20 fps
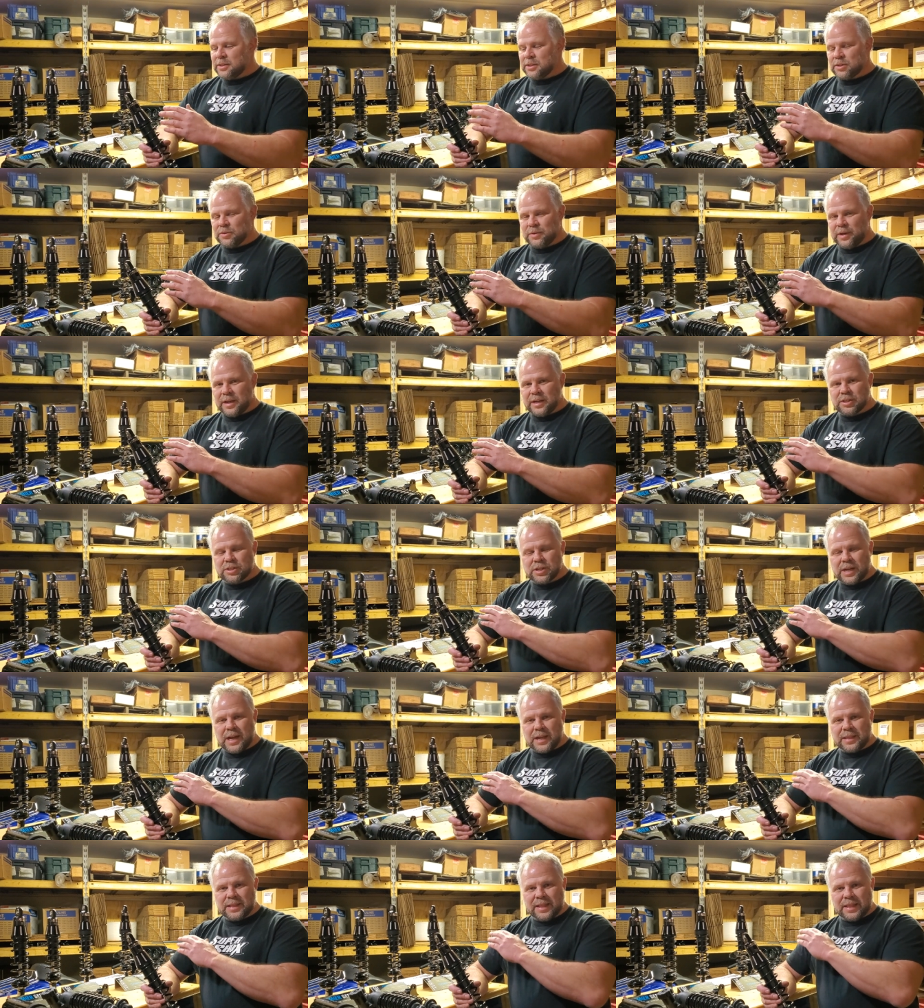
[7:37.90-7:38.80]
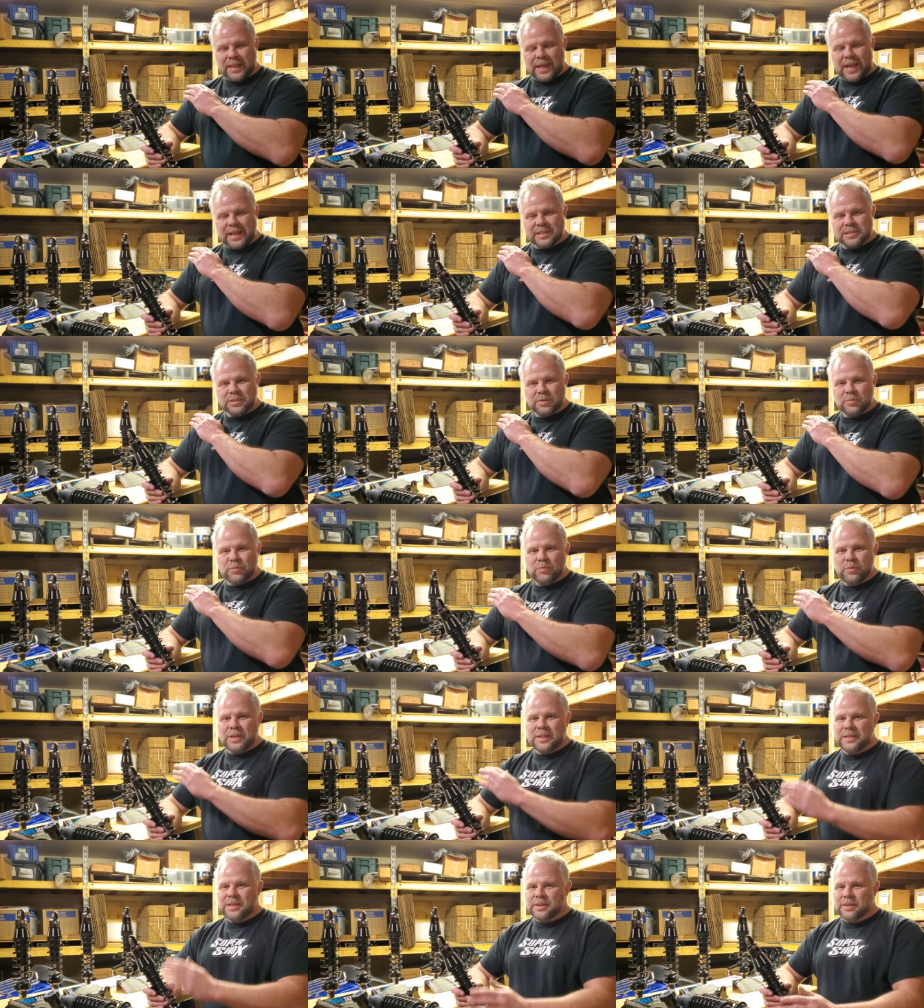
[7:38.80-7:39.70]
to create a shock that lasts a
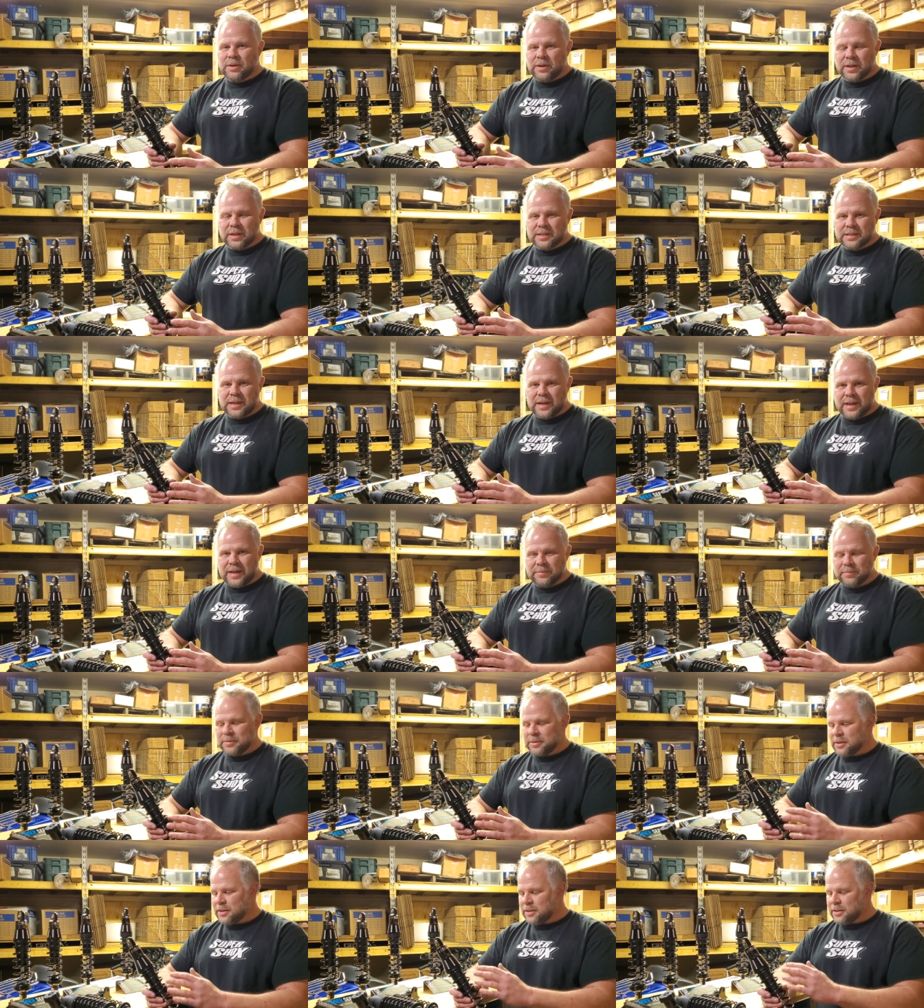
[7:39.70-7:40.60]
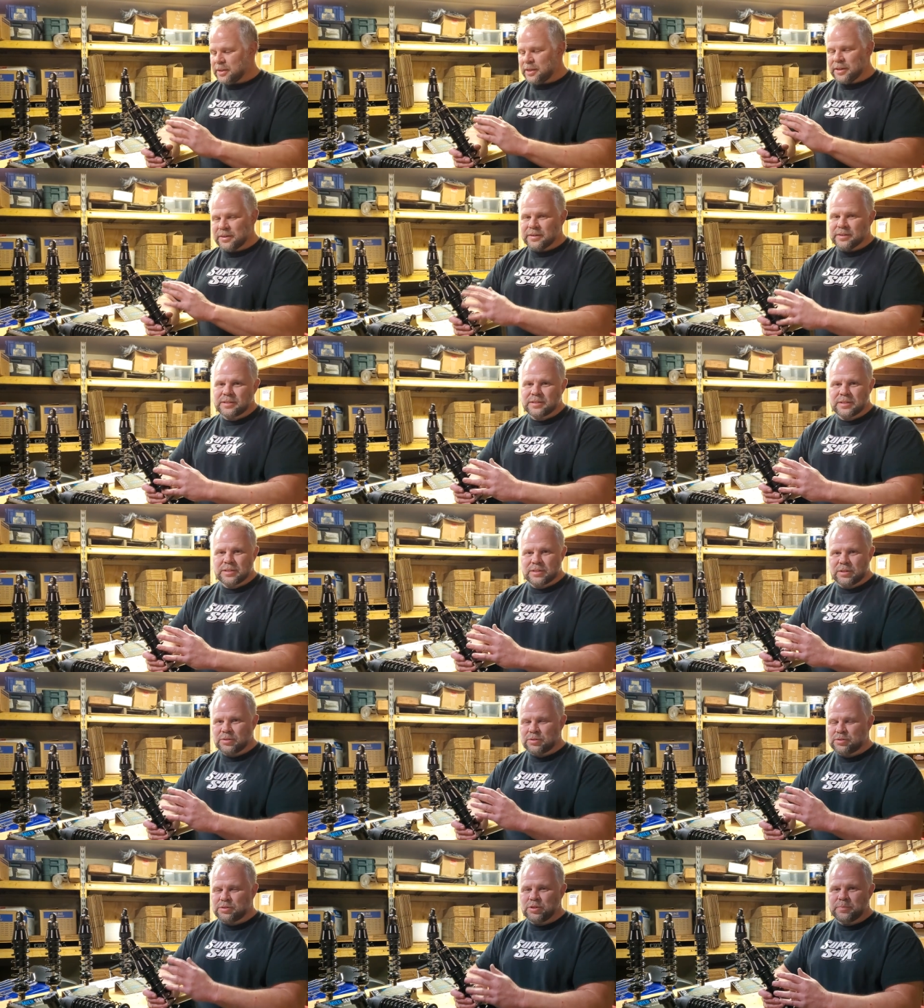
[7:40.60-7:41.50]
really long time. Clearances
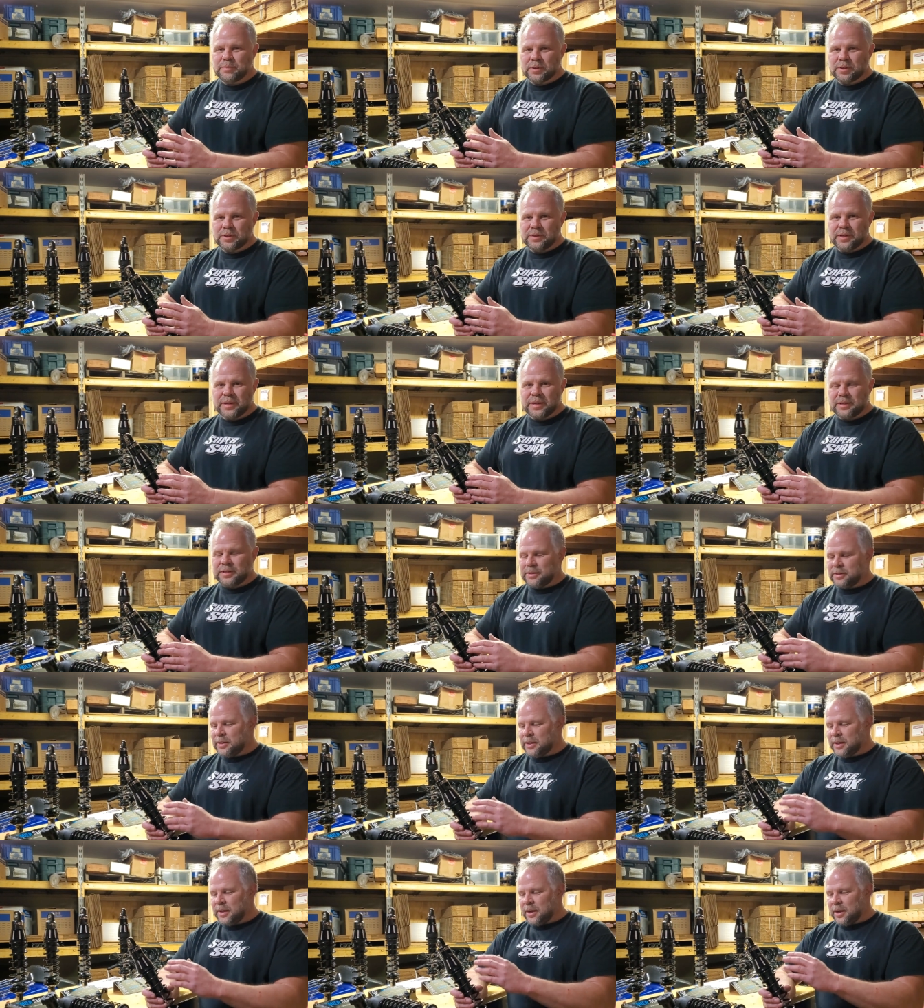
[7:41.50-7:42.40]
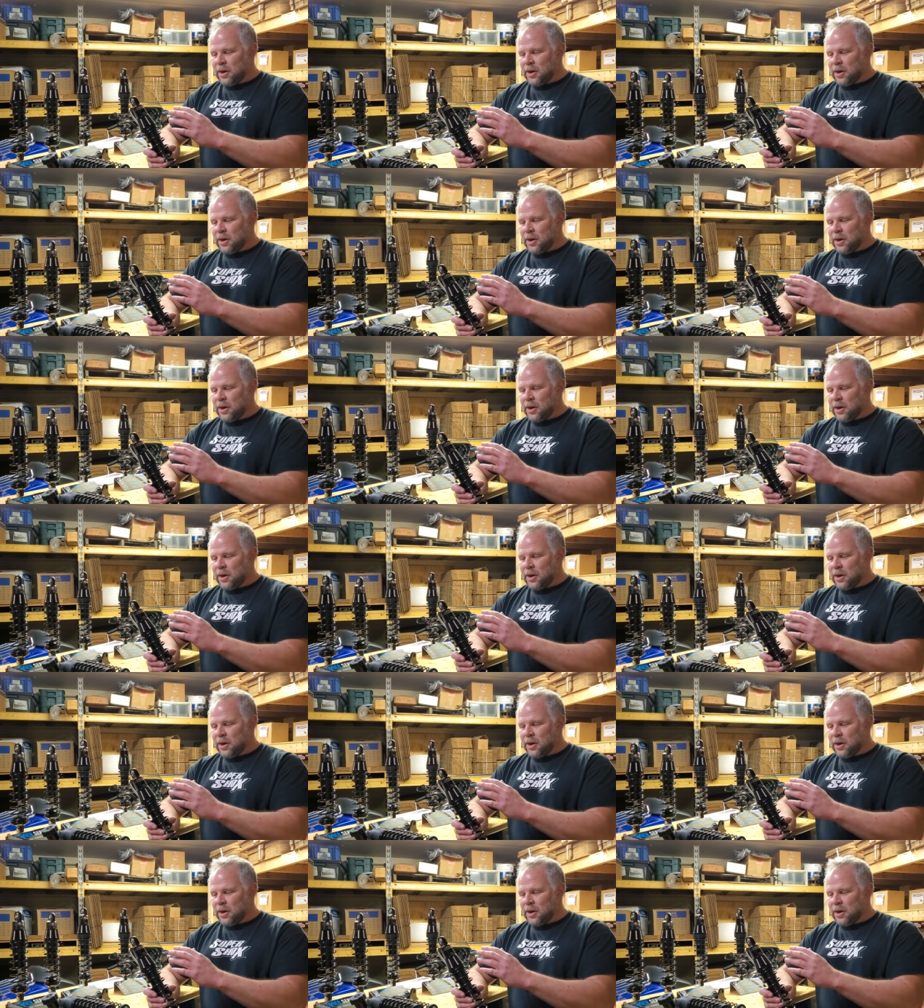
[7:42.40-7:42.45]
are super critical.